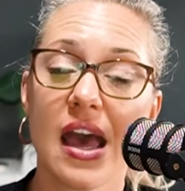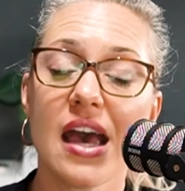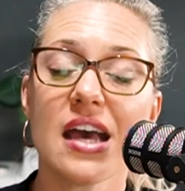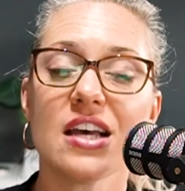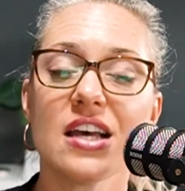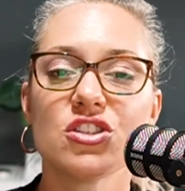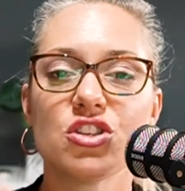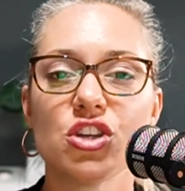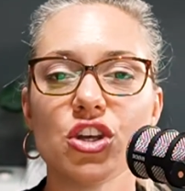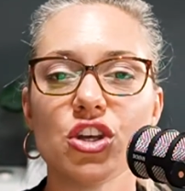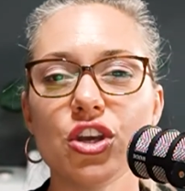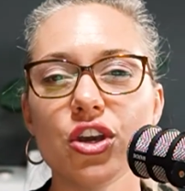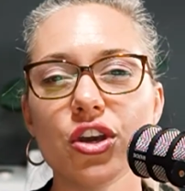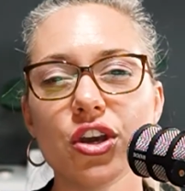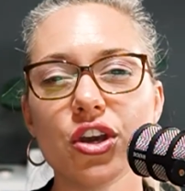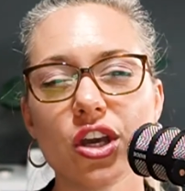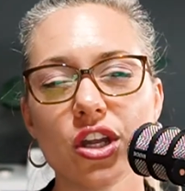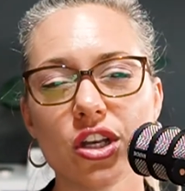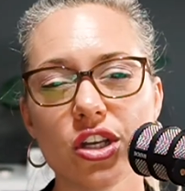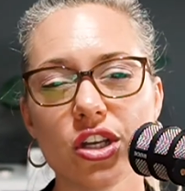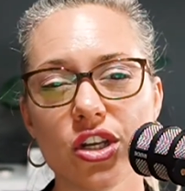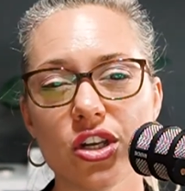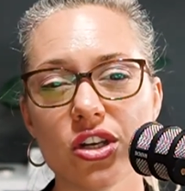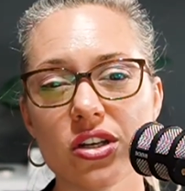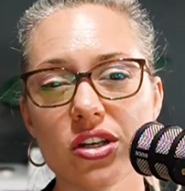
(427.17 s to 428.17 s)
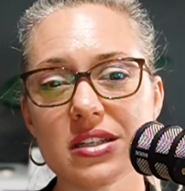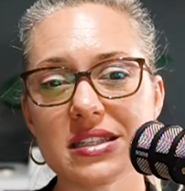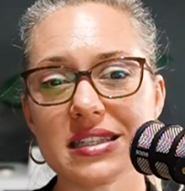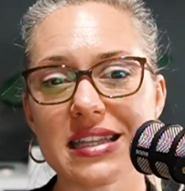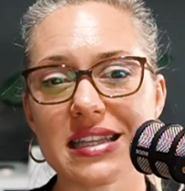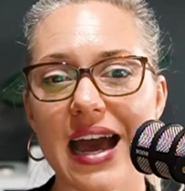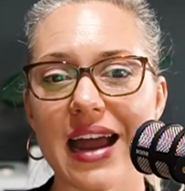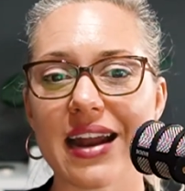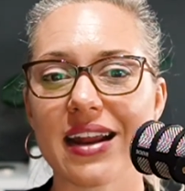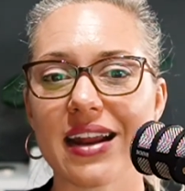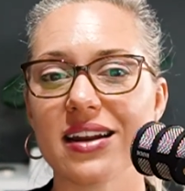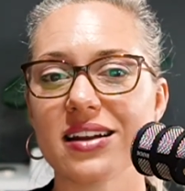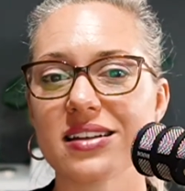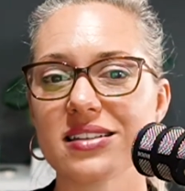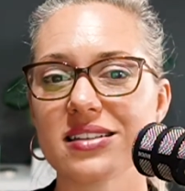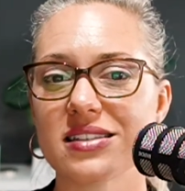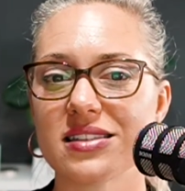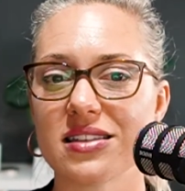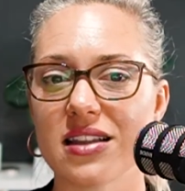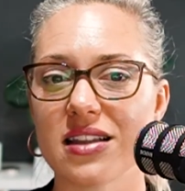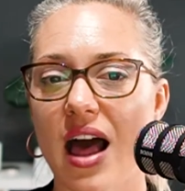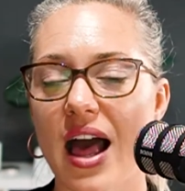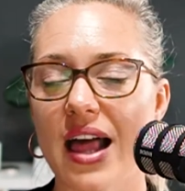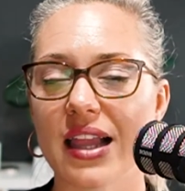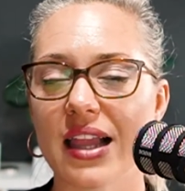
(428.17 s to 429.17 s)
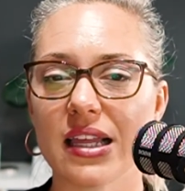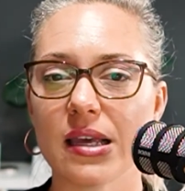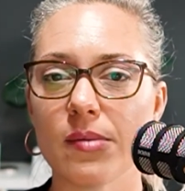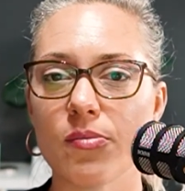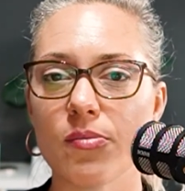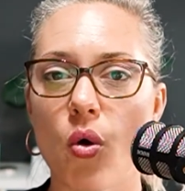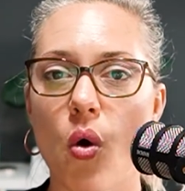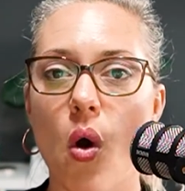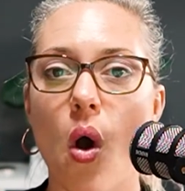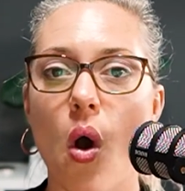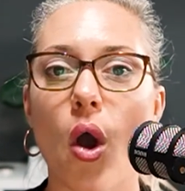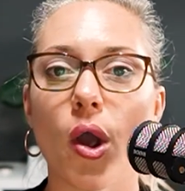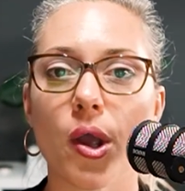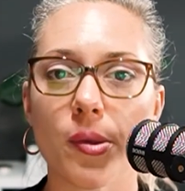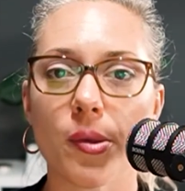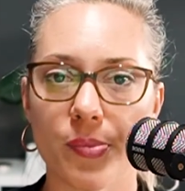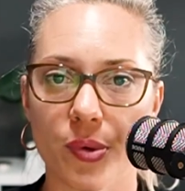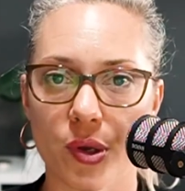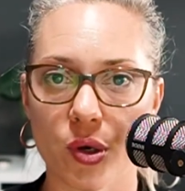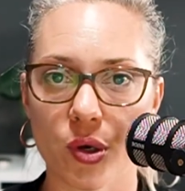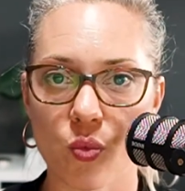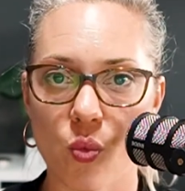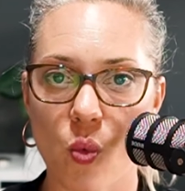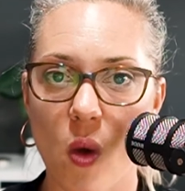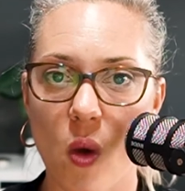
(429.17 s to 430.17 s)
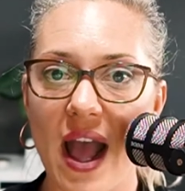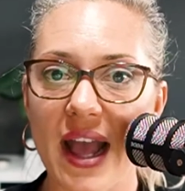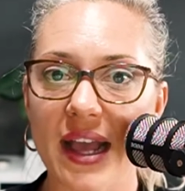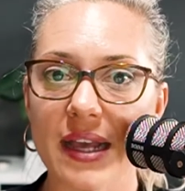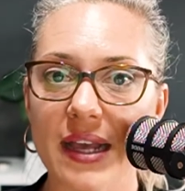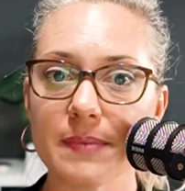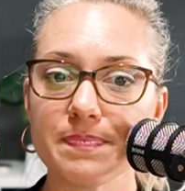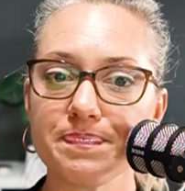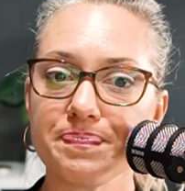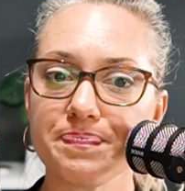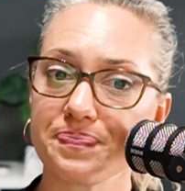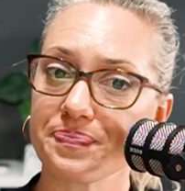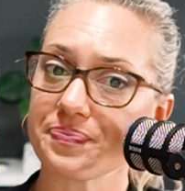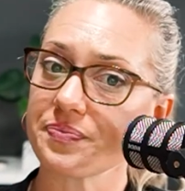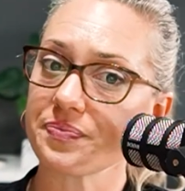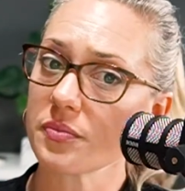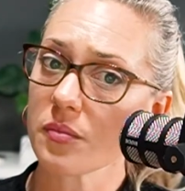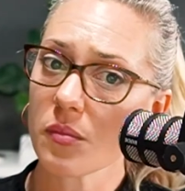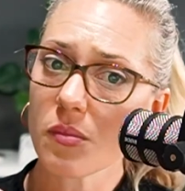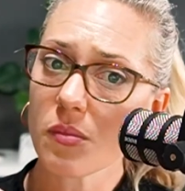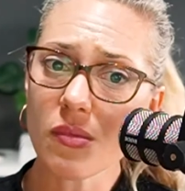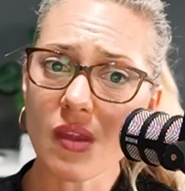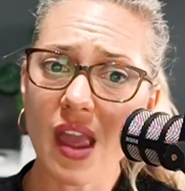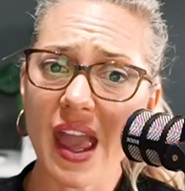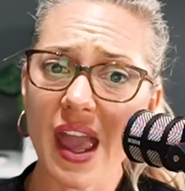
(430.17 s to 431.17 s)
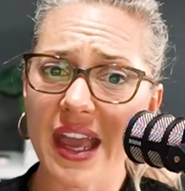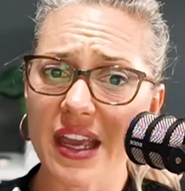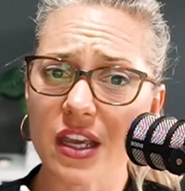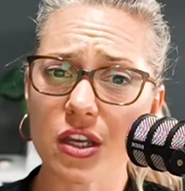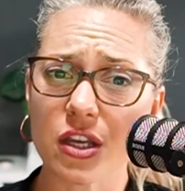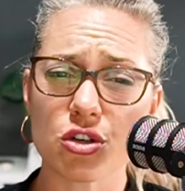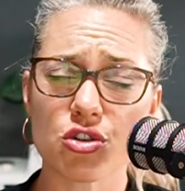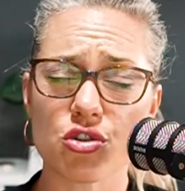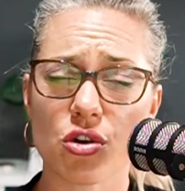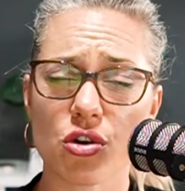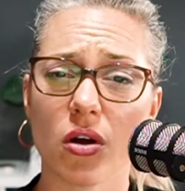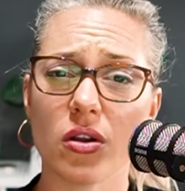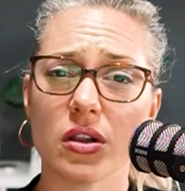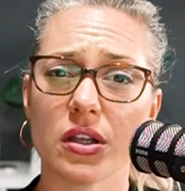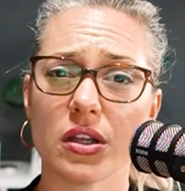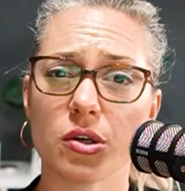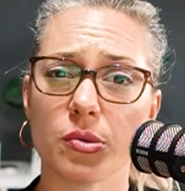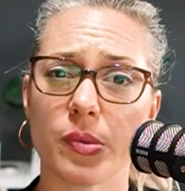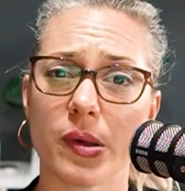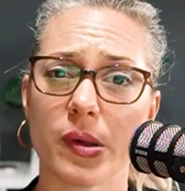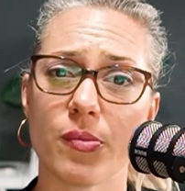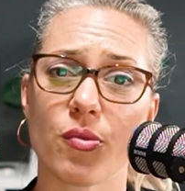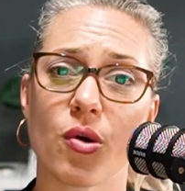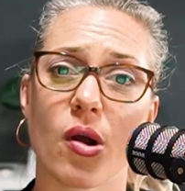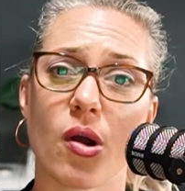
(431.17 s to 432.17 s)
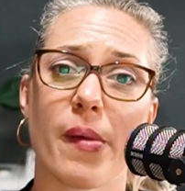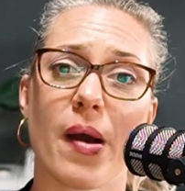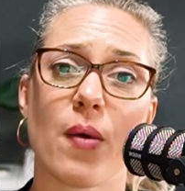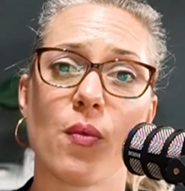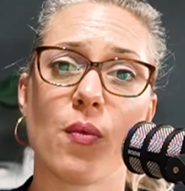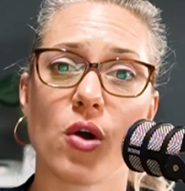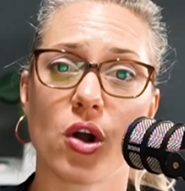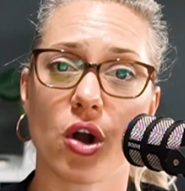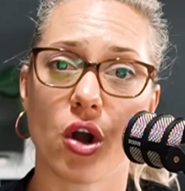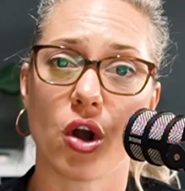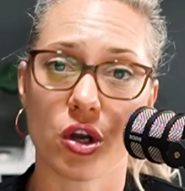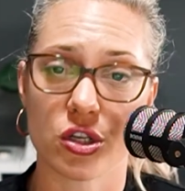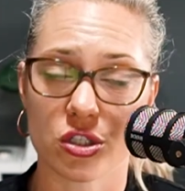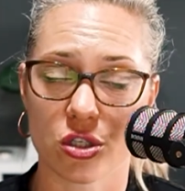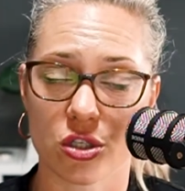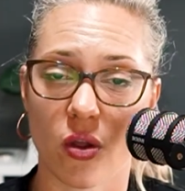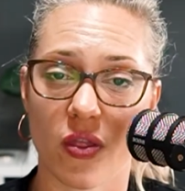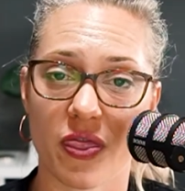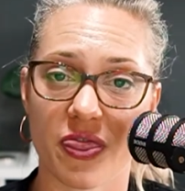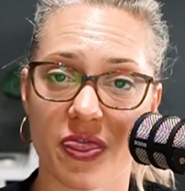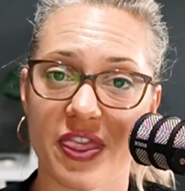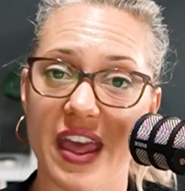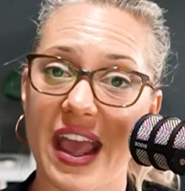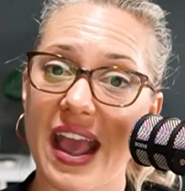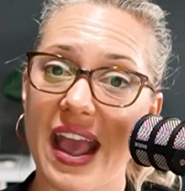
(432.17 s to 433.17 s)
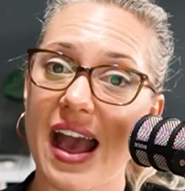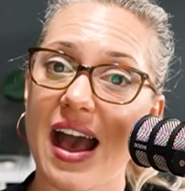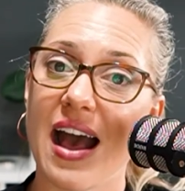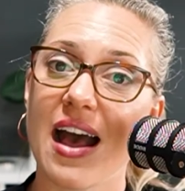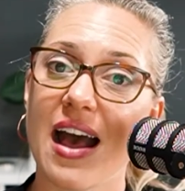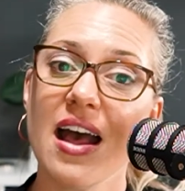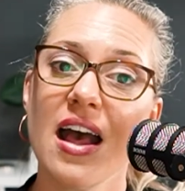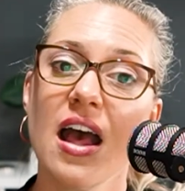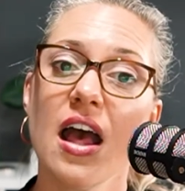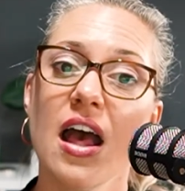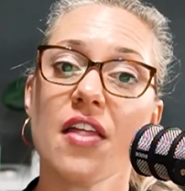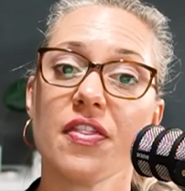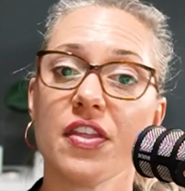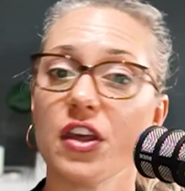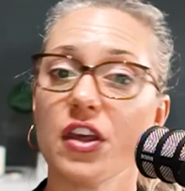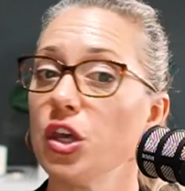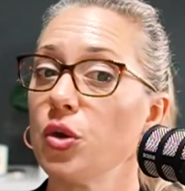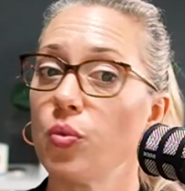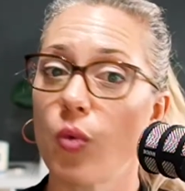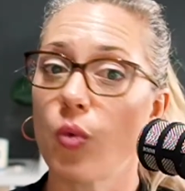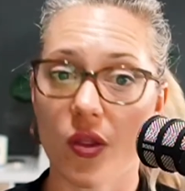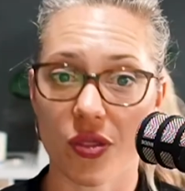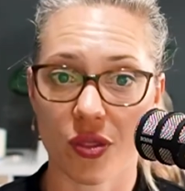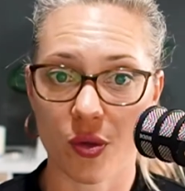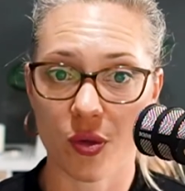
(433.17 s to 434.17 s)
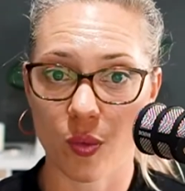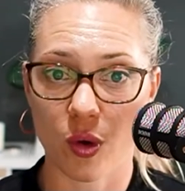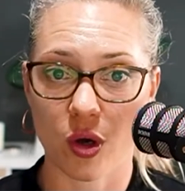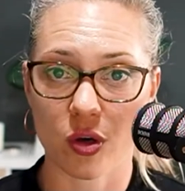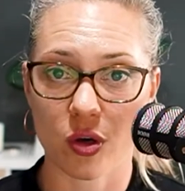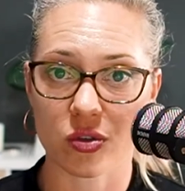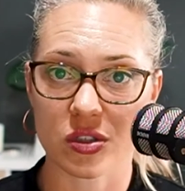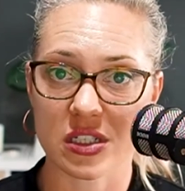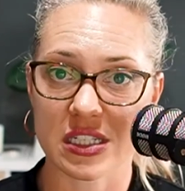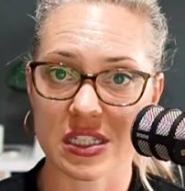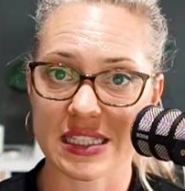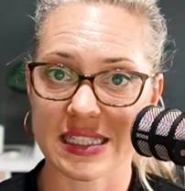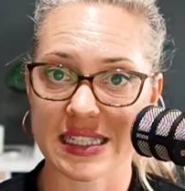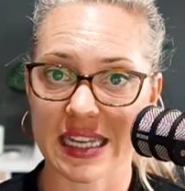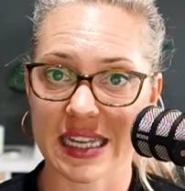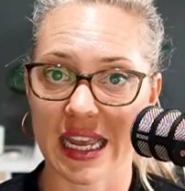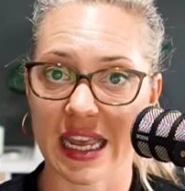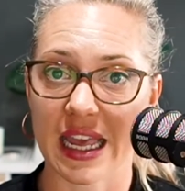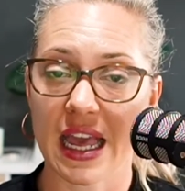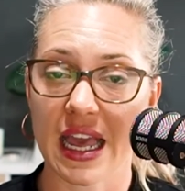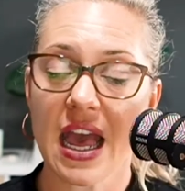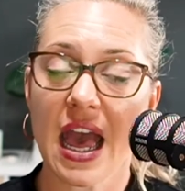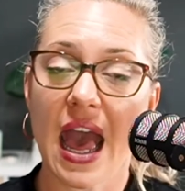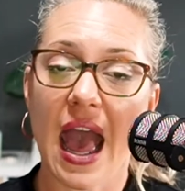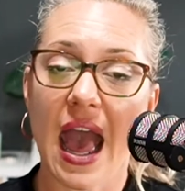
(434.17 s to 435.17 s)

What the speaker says: So you can use that in a slightly more open way and control a little bit more about what goes on there that you want the world to see.